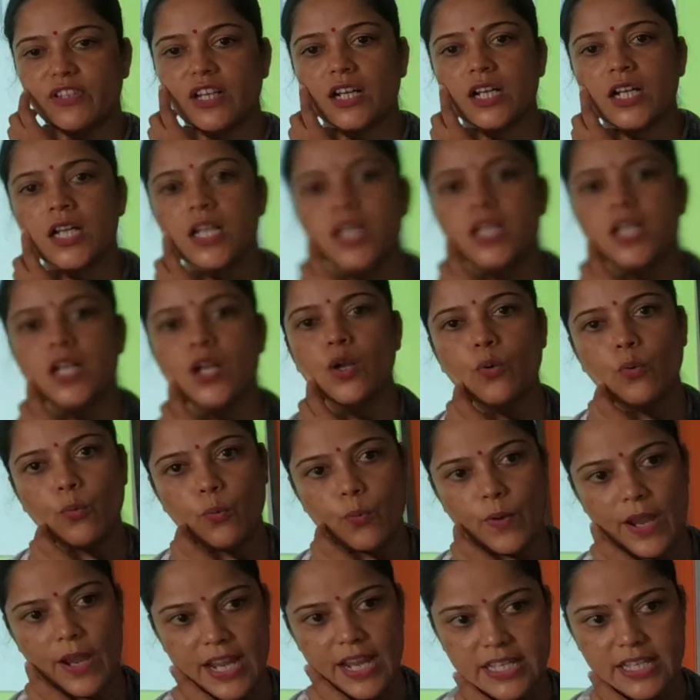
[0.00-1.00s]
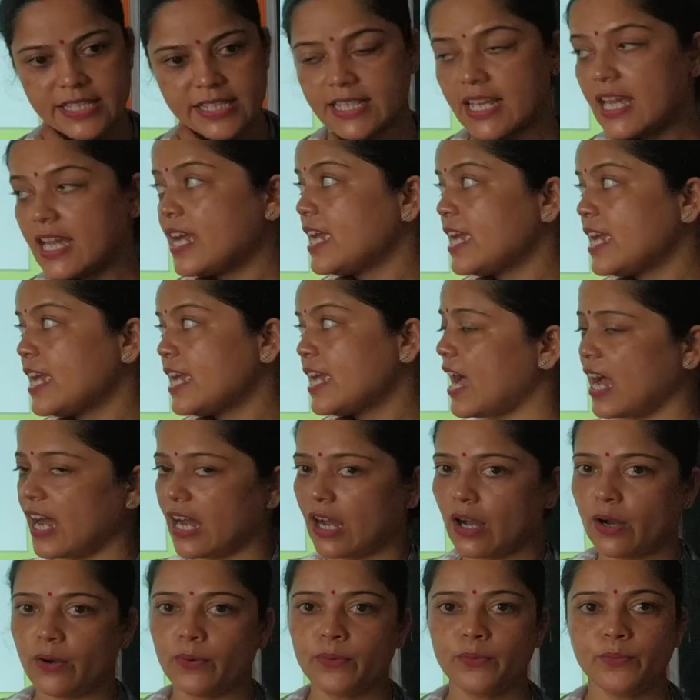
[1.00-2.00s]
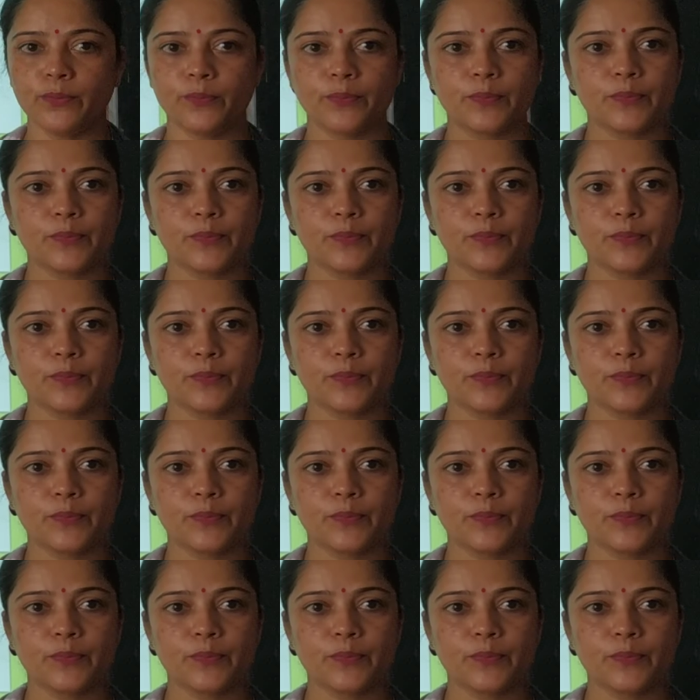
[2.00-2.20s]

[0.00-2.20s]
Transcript: the ways. Now